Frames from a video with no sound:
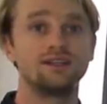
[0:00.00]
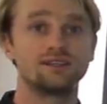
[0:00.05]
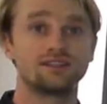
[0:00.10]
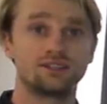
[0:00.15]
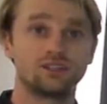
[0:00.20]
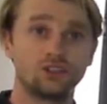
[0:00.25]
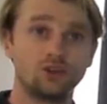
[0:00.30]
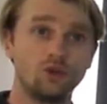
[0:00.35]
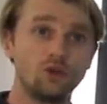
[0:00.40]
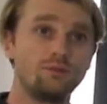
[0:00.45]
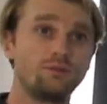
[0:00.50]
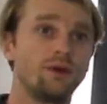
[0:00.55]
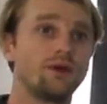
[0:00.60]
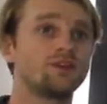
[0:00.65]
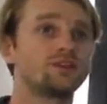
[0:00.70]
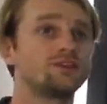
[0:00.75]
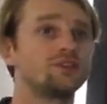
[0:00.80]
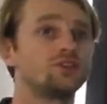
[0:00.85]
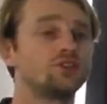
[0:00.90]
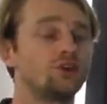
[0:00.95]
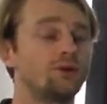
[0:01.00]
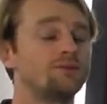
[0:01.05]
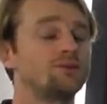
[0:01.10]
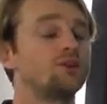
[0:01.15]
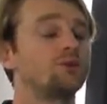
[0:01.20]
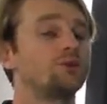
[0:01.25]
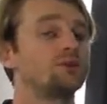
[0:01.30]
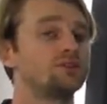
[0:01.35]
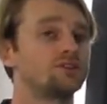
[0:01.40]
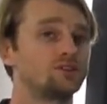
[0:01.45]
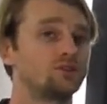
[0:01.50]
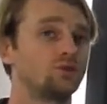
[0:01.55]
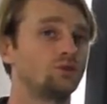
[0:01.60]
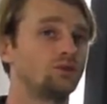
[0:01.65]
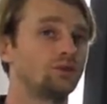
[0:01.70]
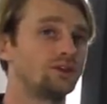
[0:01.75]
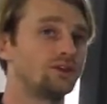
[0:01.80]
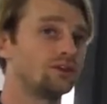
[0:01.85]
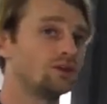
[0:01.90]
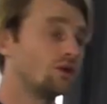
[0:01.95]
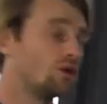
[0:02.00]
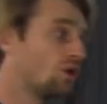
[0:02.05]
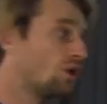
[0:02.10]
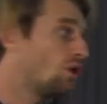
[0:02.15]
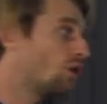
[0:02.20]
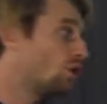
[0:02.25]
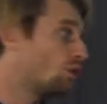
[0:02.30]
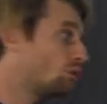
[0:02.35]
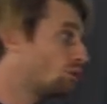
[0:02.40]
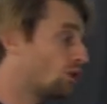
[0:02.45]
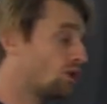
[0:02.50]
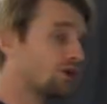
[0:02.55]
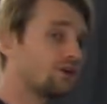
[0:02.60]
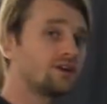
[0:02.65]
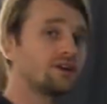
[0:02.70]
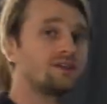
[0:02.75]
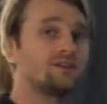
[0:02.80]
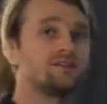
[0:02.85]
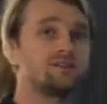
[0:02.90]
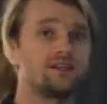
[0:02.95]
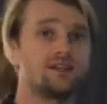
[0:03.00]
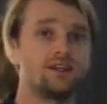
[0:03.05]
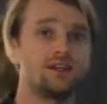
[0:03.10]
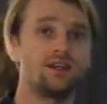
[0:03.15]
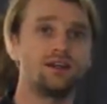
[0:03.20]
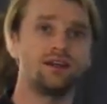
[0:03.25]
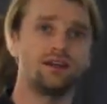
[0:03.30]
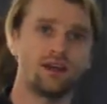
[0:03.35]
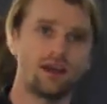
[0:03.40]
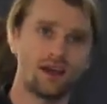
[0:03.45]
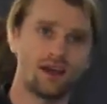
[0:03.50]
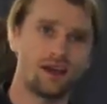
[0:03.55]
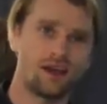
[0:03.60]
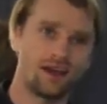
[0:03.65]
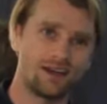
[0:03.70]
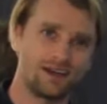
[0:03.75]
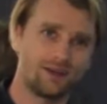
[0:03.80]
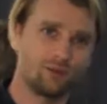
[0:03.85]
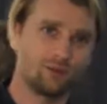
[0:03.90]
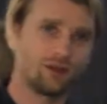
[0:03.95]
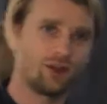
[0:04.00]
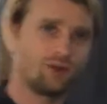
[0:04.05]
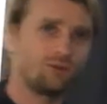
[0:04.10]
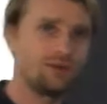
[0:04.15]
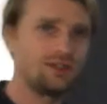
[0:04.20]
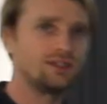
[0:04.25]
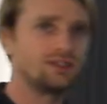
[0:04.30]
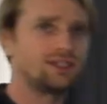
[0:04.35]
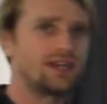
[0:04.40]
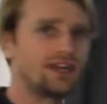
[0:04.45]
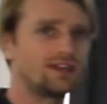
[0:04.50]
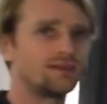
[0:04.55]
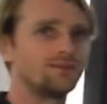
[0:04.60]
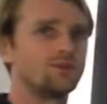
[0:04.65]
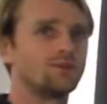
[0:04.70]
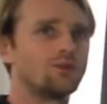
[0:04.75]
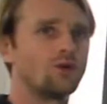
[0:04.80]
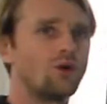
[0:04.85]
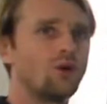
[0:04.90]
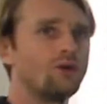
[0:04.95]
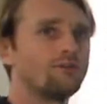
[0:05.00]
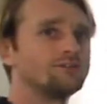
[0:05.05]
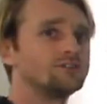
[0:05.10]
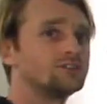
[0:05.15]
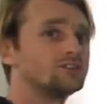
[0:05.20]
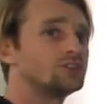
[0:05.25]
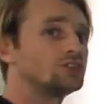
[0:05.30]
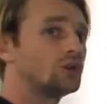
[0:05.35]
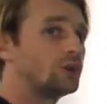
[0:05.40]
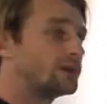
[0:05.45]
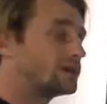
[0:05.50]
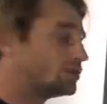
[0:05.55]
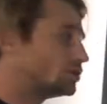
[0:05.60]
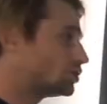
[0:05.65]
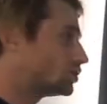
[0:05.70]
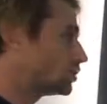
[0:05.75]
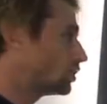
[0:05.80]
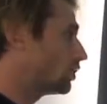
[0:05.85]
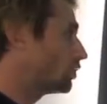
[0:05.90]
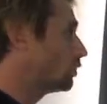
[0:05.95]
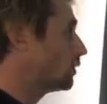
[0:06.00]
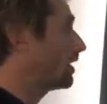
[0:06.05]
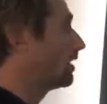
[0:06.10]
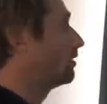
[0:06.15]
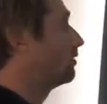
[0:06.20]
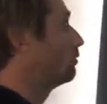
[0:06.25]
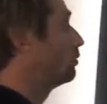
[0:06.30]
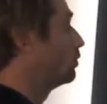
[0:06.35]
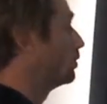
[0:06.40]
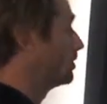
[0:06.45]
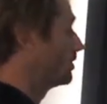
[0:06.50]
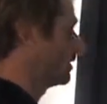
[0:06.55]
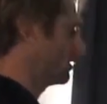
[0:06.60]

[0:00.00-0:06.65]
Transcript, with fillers: it is a two-person job to install it. Warwick is here and he will help me to take the mirror off so I can show you how it